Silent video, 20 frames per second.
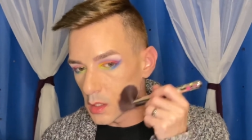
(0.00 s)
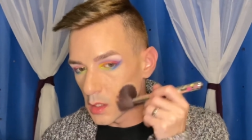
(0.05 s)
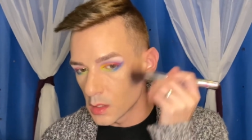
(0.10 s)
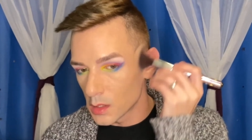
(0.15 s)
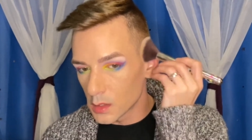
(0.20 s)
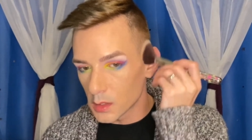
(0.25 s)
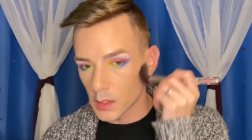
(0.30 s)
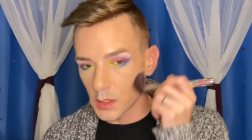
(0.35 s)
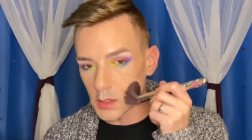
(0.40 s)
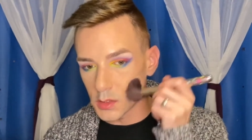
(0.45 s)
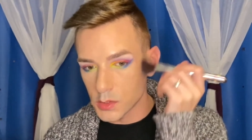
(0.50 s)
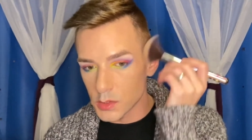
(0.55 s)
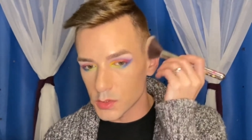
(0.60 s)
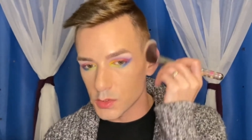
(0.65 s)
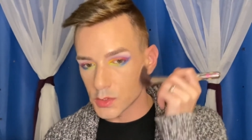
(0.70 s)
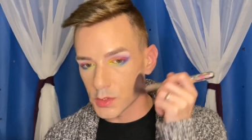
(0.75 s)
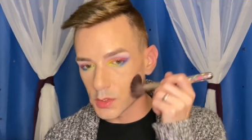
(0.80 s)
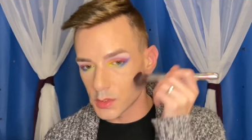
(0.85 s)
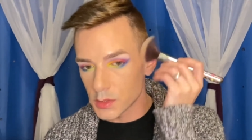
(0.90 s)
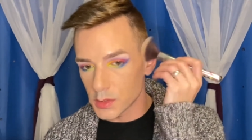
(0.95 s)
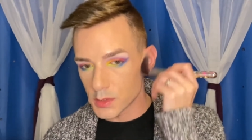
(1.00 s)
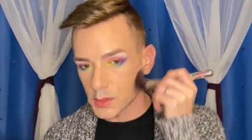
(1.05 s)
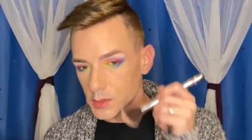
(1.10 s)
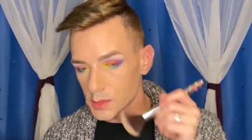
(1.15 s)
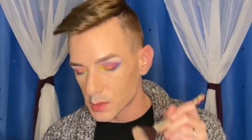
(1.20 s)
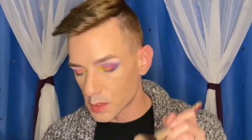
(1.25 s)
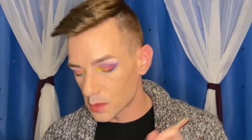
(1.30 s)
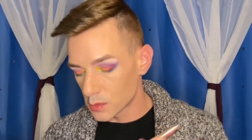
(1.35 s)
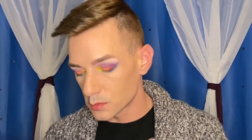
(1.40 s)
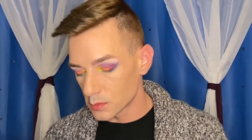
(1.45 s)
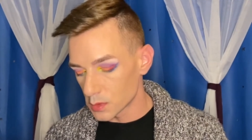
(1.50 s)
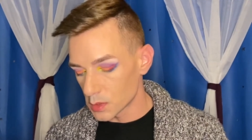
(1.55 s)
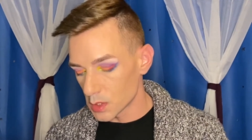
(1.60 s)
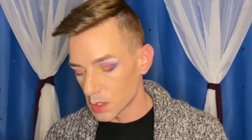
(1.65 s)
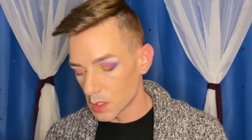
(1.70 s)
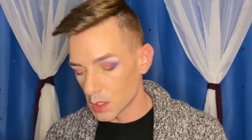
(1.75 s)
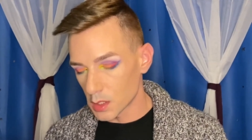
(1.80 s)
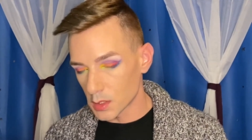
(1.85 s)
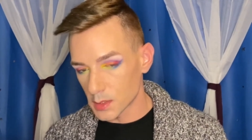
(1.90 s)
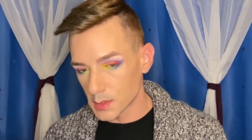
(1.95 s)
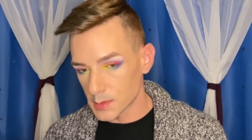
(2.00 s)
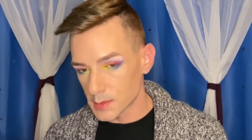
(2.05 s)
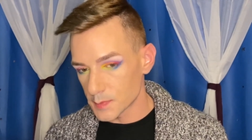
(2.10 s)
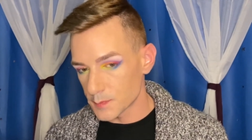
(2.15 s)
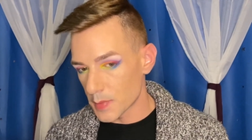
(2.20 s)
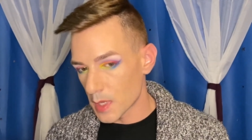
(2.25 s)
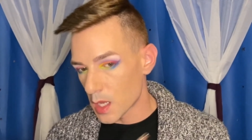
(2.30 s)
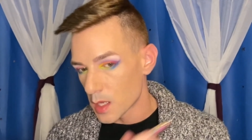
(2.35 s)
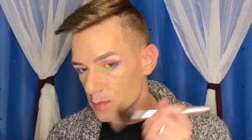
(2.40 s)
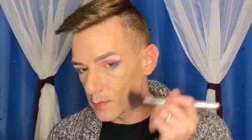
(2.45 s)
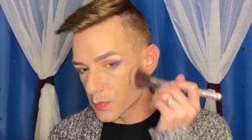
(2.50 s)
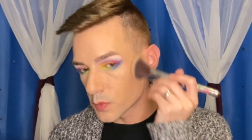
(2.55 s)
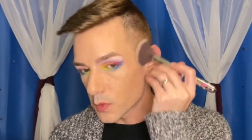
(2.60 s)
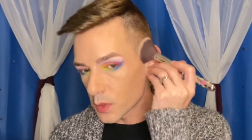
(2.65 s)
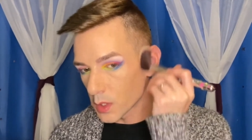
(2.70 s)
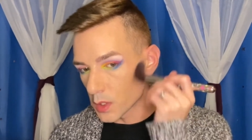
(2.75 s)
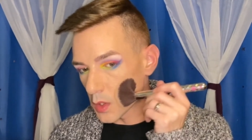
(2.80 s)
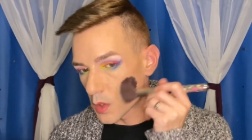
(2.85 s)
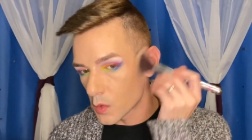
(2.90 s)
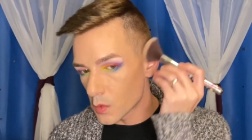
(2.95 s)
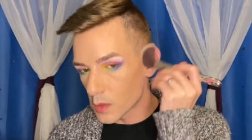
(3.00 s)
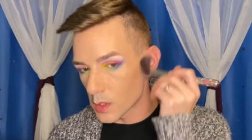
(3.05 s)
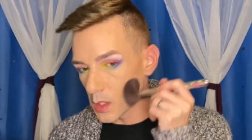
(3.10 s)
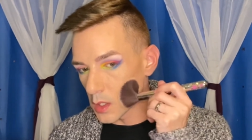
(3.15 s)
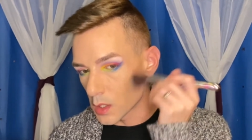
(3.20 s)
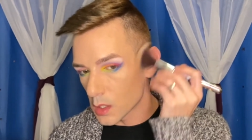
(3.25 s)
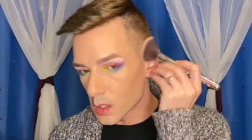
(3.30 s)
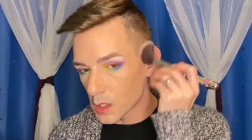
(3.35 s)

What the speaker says: Let's just totally get this bad boy going.